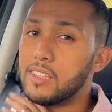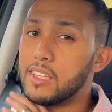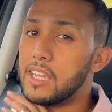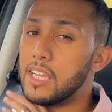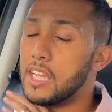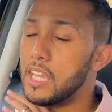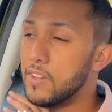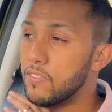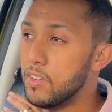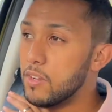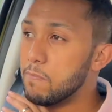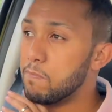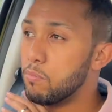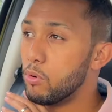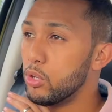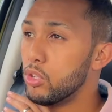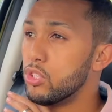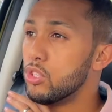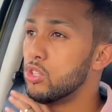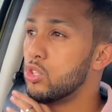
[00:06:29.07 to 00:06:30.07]

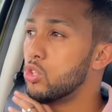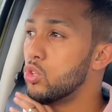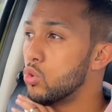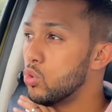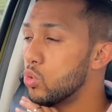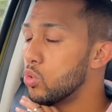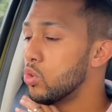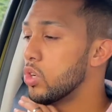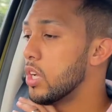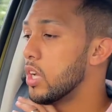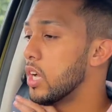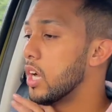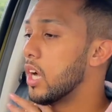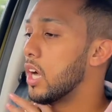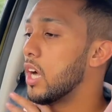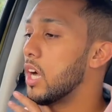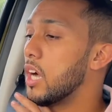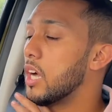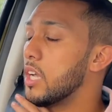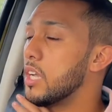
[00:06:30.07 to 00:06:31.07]

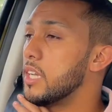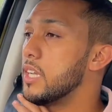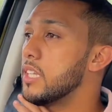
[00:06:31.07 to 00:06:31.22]
11.2